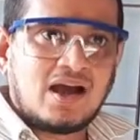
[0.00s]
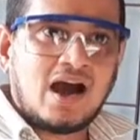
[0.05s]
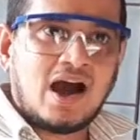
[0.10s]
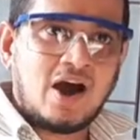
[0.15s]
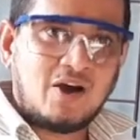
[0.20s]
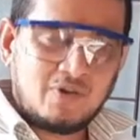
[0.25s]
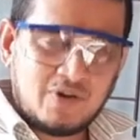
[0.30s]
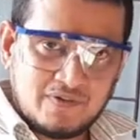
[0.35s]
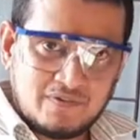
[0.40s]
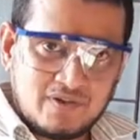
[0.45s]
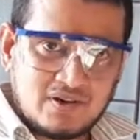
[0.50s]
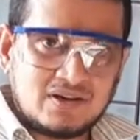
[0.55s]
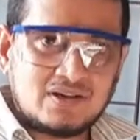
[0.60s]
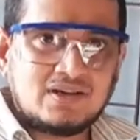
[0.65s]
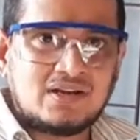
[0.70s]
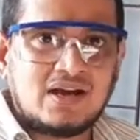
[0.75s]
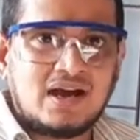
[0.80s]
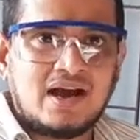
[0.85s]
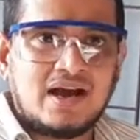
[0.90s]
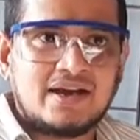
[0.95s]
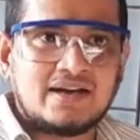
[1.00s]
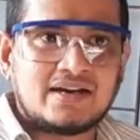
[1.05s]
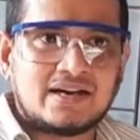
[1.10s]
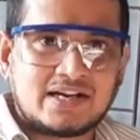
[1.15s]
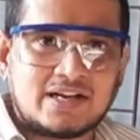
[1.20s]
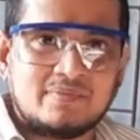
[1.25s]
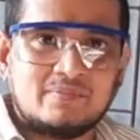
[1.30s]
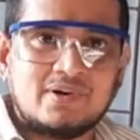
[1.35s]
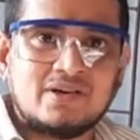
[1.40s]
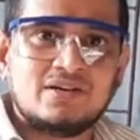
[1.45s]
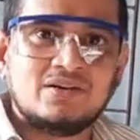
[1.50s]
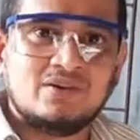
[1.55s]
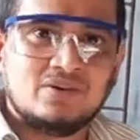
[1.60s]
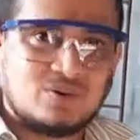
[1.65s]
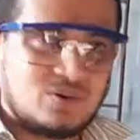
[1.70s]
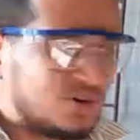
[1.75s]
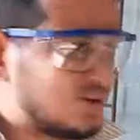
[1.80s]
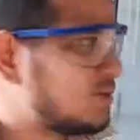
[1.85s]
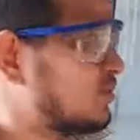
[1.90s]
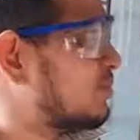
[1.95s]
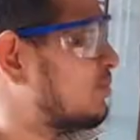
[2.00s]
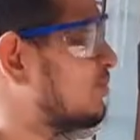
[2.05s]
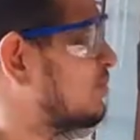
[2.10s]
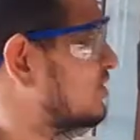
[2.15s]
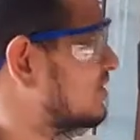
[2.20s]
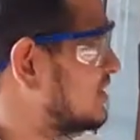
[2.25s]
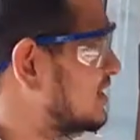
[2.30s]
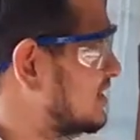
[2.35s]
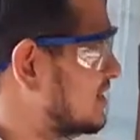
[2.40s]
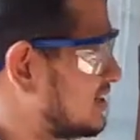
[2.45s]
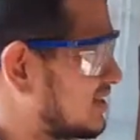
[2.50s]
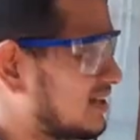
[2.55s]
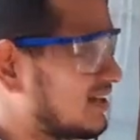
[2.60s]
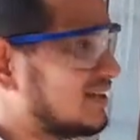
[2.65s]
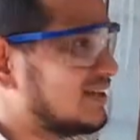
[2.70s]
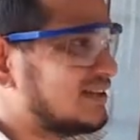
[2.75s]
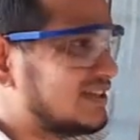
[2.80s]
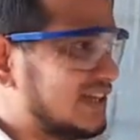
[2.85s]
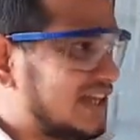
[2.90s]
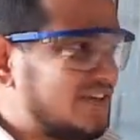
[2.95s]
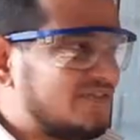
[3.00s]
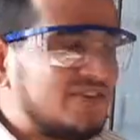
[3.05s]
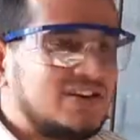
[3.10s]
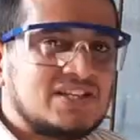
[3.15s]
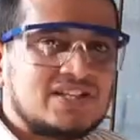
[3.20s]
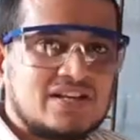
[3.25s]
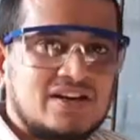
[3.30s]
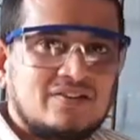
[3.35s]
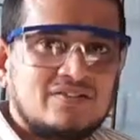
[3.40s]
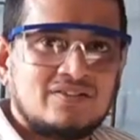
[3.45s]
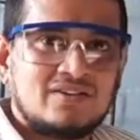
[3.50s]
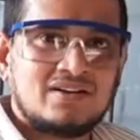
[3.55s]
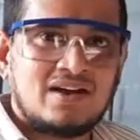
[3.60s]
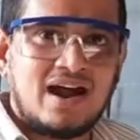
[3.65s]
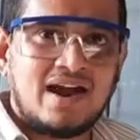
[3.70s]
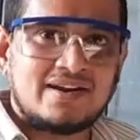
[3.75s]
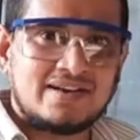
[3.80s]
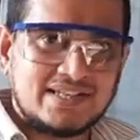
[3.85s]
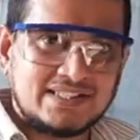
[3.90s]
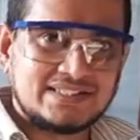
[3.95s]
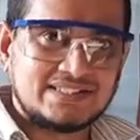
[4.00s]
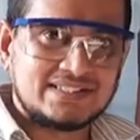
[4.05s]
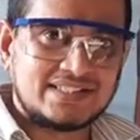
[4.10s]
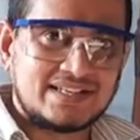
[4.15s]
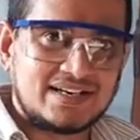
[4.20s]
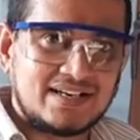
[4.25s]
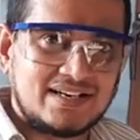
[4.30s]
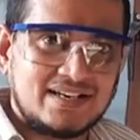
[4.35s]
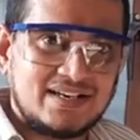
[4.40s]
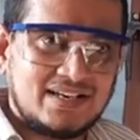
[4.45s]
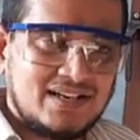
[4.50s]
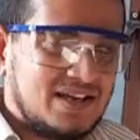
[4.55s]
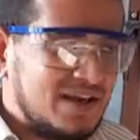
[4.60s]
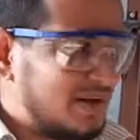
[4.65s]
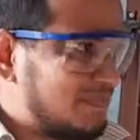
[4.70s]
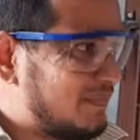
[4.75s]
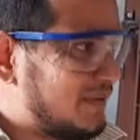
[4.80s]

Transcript: However, I recommend not to pull this safety shower unnecessarily,